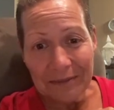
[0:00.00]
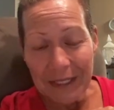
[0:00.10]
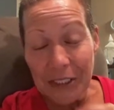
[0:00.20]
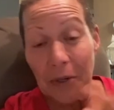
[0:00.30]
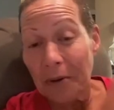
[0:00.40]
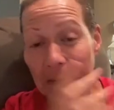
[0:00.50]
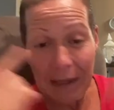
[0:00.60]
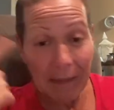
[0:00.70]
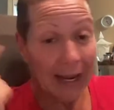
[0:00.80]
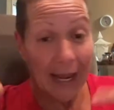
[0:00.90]
So
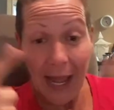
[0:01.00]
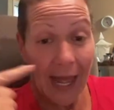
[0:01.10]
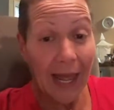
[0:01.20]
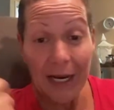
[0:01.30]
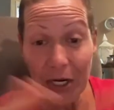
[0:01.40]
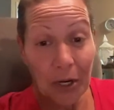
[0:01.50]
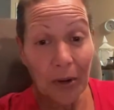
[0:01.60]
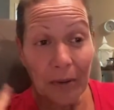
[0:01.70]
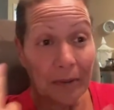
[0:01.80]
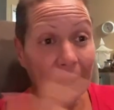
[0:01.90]
in my head,
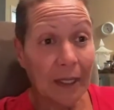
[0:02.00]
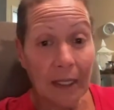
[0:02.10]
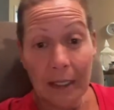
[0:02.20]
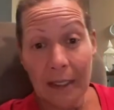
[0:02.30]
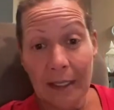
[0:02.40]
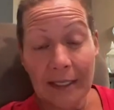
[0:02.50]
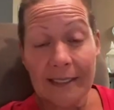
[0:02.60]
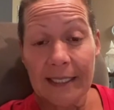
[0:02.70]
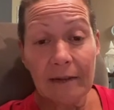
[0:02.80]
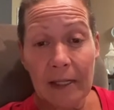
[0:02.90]

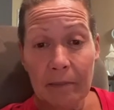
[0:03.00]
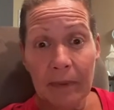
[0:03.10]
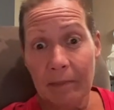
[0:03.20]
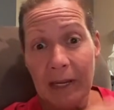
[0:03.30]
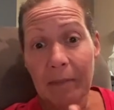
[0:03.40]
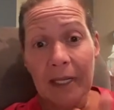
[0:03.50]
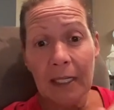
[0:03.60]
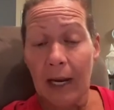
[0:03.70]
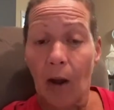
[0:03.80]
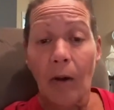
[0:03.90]
instead of like me being
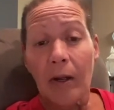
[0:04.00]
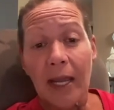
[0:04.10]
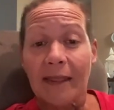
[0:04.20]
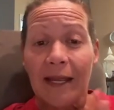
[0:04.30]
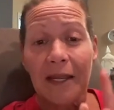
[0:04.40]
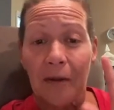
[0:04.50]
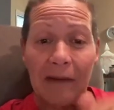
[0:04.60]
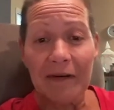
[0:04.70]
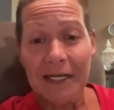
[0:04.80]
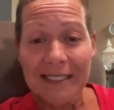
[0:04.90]
like, oh, okay, thank you,
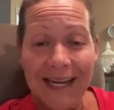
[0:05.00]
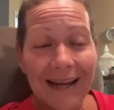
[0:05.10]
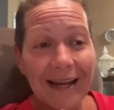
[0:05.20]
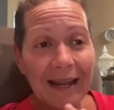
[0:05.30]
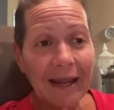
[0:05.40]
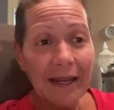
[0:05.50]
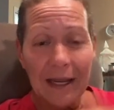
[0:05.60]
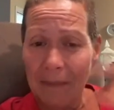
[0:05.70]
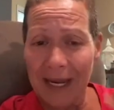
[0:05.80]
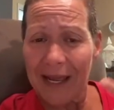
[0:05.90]
have a nice day,
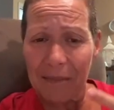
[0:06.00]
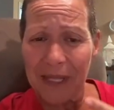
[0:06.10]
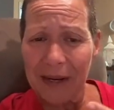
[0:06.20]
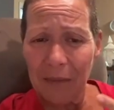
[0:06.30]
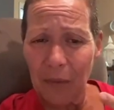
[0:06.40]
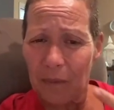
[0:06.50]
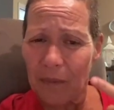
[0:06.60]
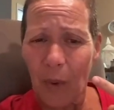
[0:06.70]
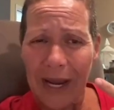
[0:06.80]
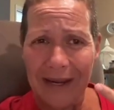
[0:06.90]
in my head I'm thinking,
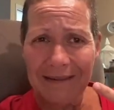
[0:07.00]
wait,